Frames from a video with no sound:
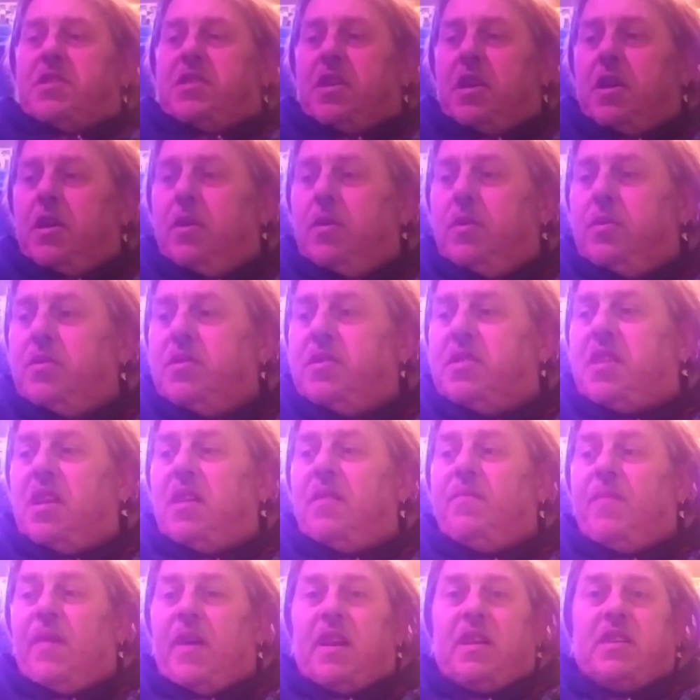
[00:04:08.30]
used
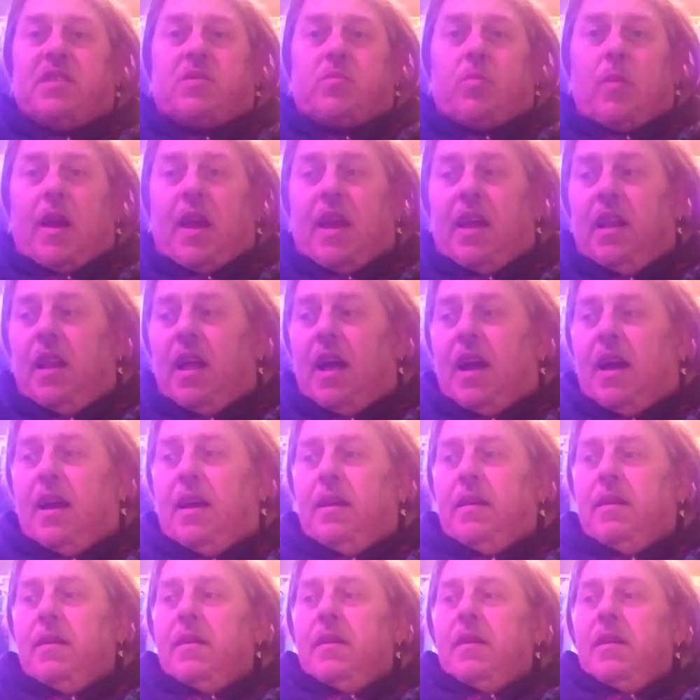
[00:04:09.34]
in
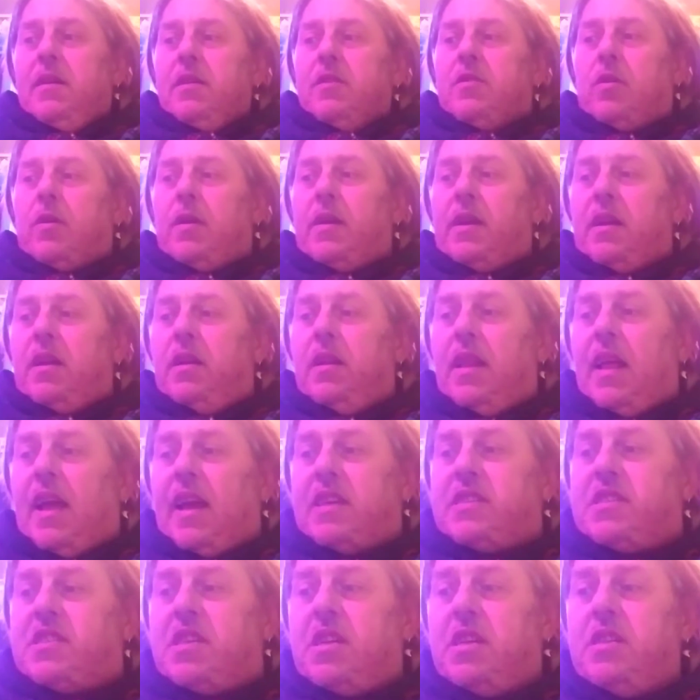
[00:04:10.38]
Venezuela during
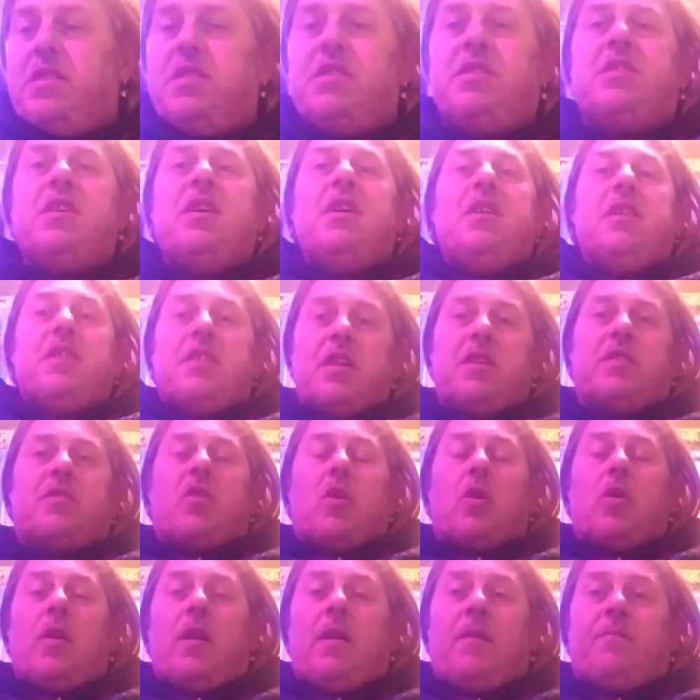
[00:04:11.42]
elections to
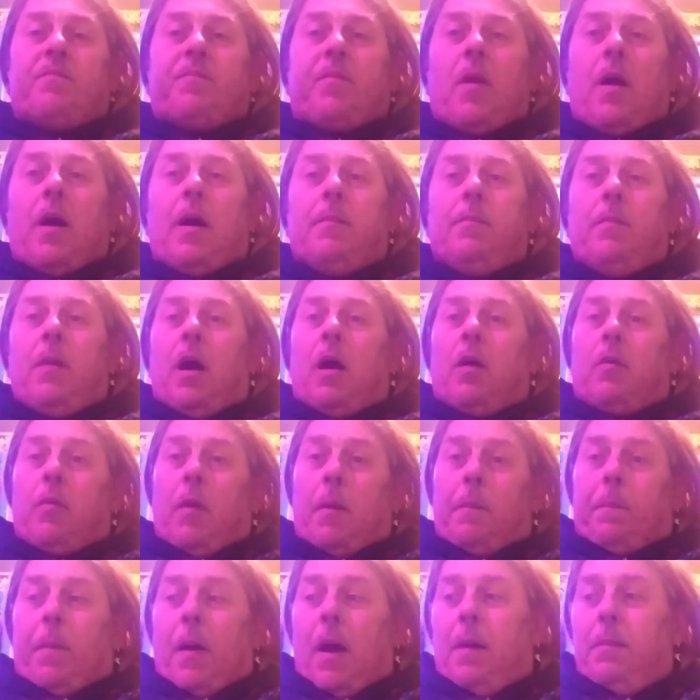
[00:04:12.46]
turn it from a
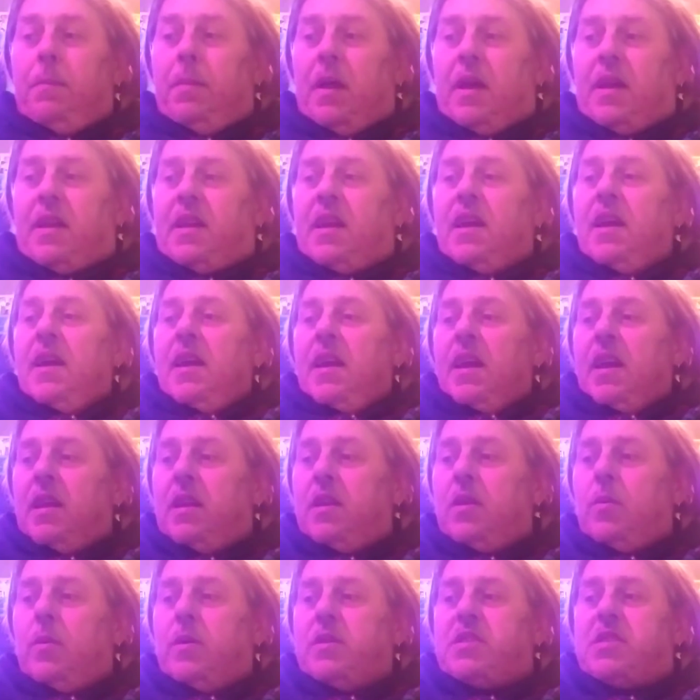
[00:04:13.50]
republic
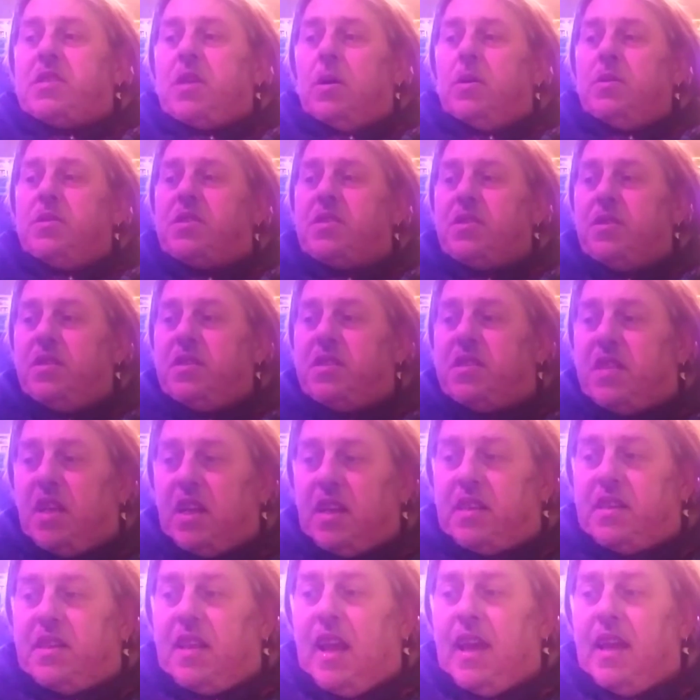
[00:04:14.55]
into a socialist
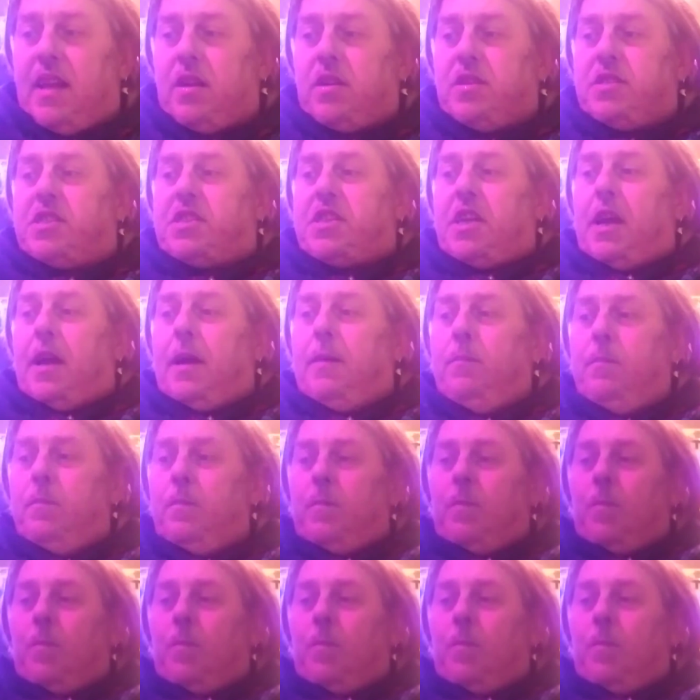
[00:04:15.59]
dictatorship.